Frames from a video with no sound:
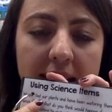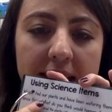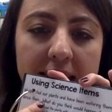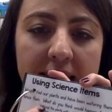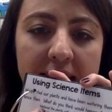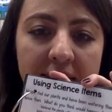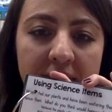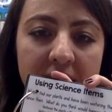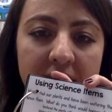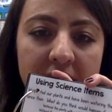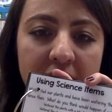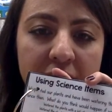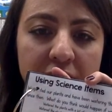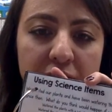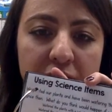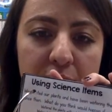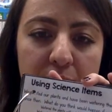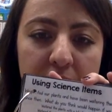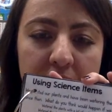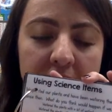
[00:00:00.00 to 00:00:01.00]
giving your
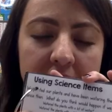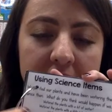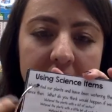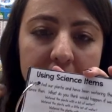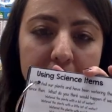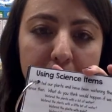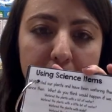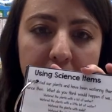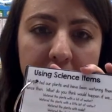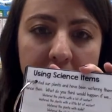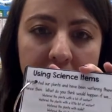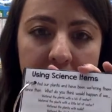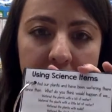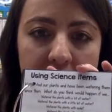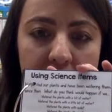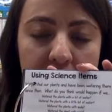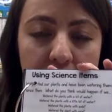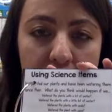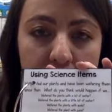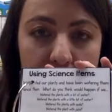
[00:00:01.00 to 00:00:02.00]
students the ability
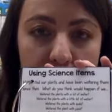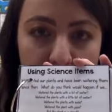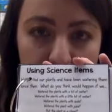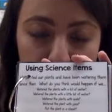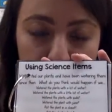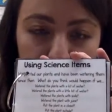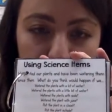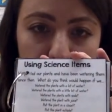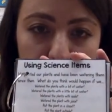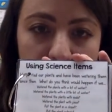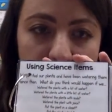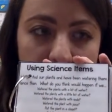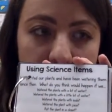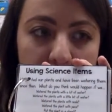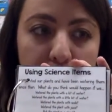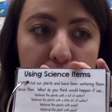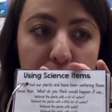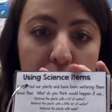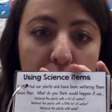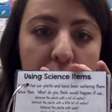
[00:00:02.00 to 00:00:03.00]
to use that
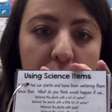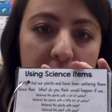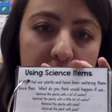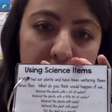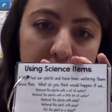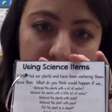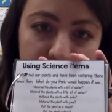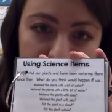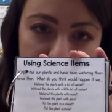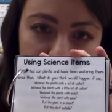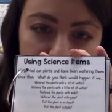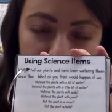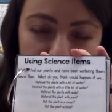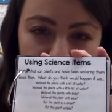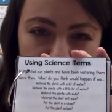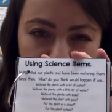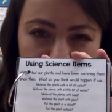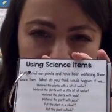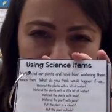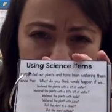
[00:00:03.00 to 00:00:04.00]
rote
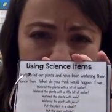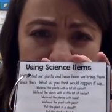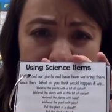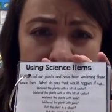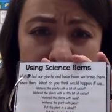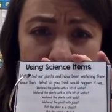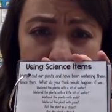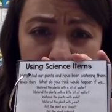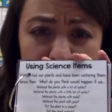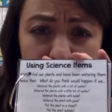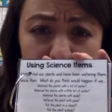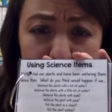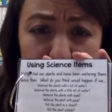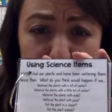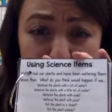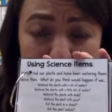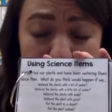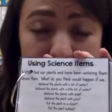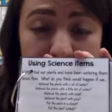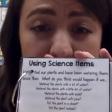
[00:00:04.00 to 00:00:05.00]
memorization and the
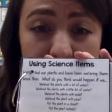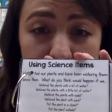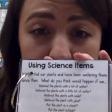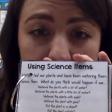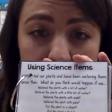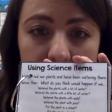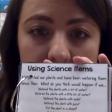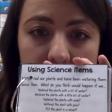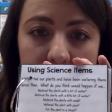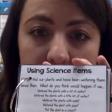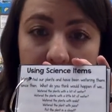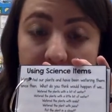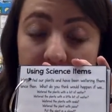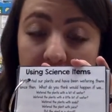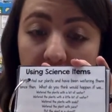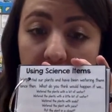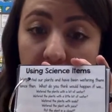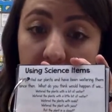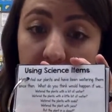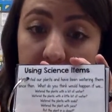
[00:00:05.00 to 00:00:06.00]
skills-based learning that
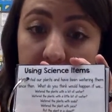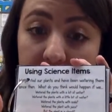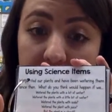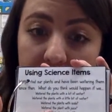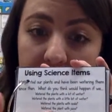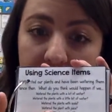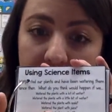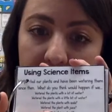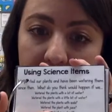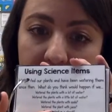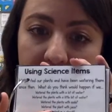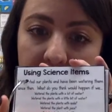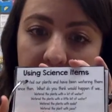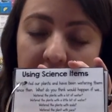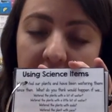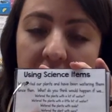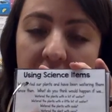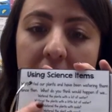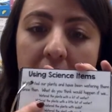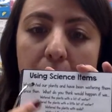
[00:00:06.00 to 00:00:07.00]
they already have,
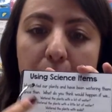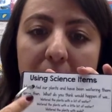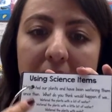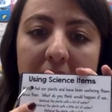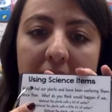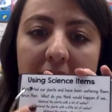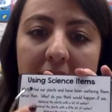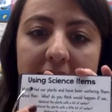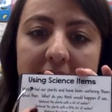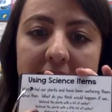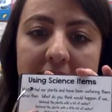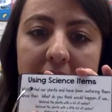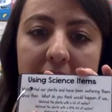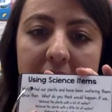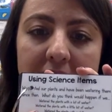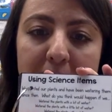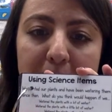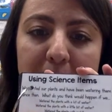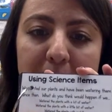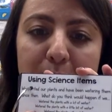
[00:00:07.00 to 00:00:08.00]
but asking
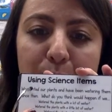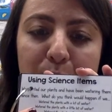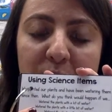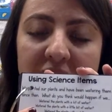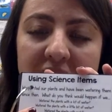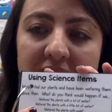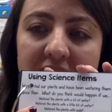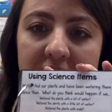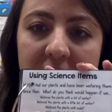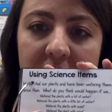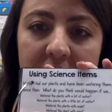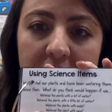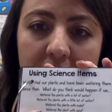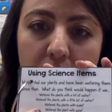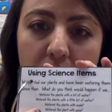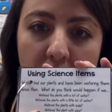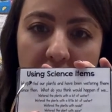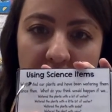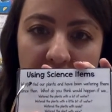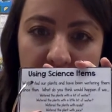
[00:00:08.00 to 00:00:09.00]
them specific
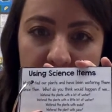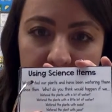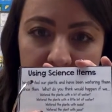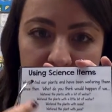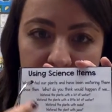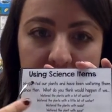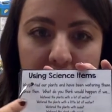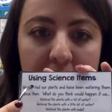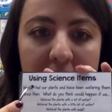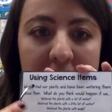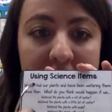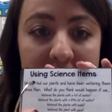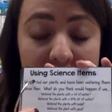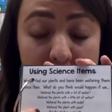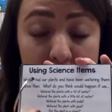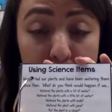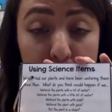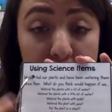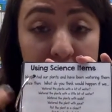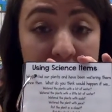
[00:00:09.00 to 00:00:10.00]
questions,
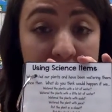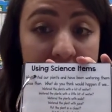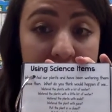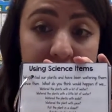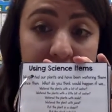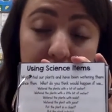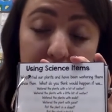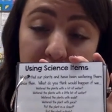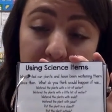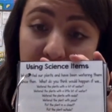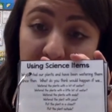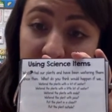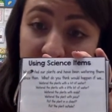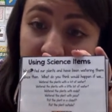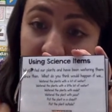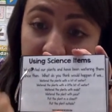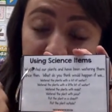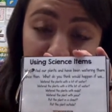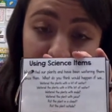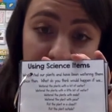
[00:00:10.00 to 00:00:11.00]
again, where they have to be
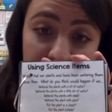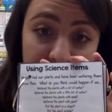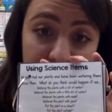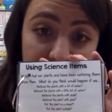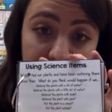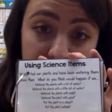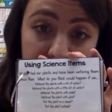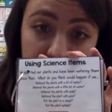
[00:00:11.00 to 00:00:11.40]
creative, they have to